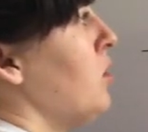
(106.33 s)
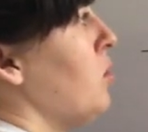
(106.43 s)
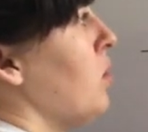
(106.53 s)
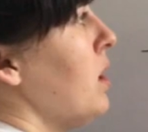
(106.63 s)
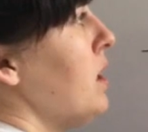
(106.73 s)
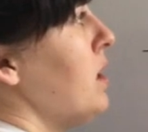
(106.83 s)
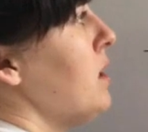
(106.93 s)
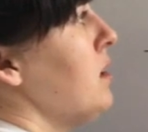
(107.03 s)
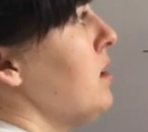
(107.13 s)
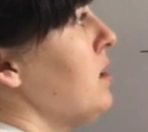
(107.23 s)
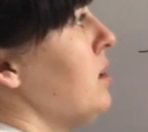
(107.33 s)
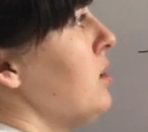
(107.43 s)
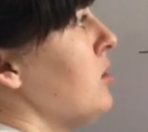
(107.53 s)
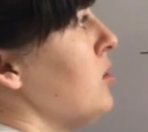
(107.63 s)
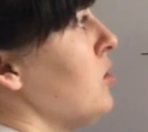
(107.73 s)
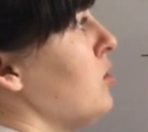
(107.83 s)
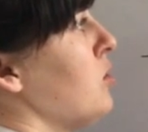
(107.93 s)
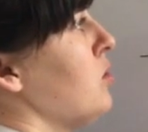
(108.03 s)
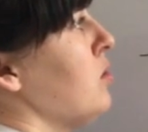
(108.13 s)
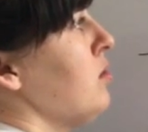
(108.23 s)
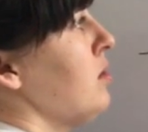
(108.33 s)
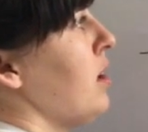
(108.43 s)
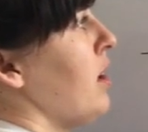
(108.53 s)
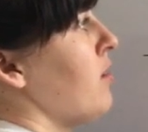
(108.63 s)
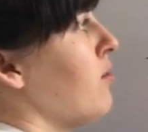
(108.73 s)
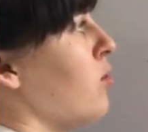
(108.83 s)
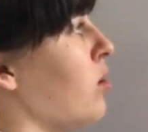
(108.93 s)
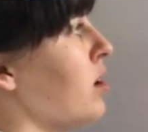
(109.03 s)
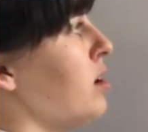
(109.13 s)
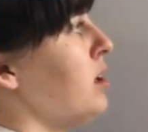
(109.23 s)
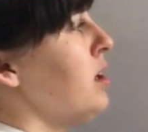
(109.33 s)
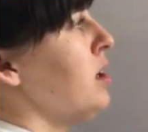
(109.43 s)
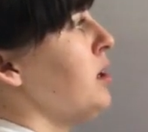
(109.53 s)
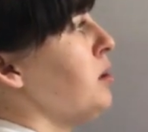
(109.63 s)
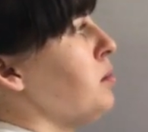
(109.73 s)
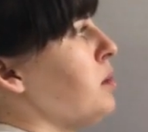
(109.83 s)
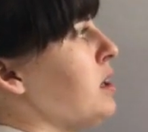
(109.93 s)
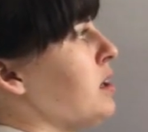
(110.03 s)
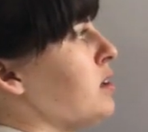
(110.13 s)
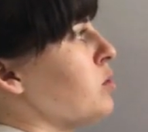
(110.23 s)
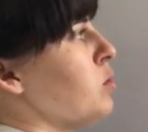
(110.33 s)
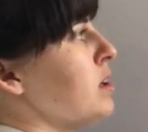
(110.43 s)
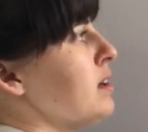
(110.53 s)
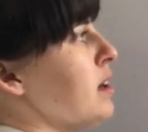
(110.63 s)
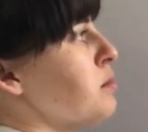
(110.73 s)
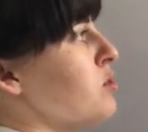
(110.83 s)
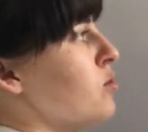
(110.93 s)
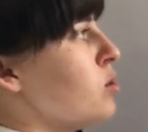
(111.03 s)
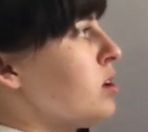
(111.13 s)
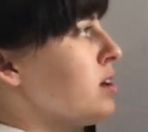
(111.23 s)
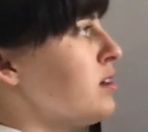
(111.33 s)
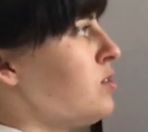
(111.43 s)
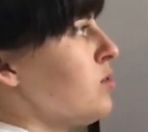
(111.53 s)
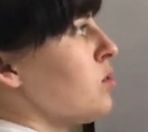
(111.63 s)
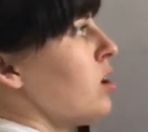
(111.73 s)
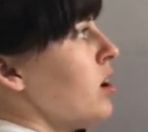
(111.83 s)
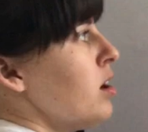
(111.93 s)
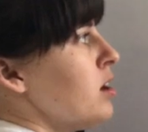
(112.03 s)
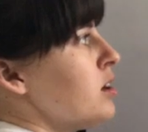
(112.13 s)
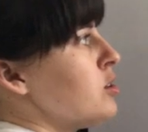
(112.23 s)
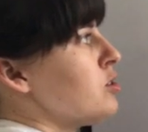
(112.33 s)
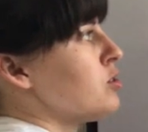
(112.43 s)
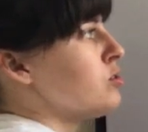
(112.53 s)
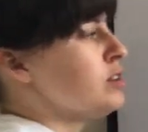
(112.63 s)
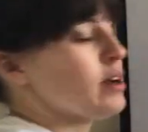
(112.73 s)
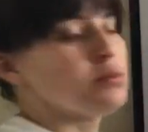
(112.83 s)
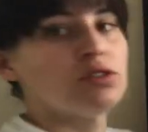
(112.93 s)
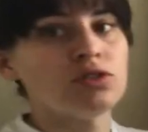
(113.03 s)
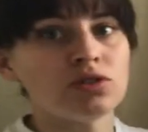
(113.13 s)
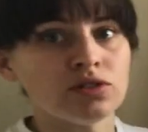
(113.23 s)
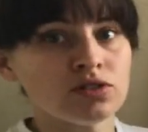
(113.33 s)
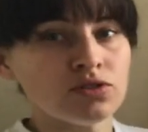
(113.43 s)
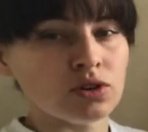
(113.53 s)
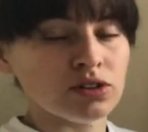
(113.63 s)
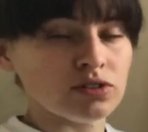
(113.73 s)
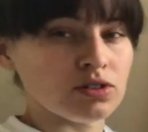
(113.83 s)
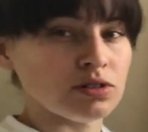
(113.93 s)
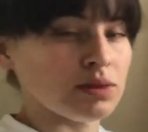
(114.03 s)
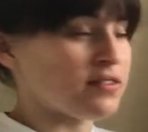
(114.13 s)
1, 2, and 4. Because 1 times 4 is 4, 2 times 2 is 4. So those are my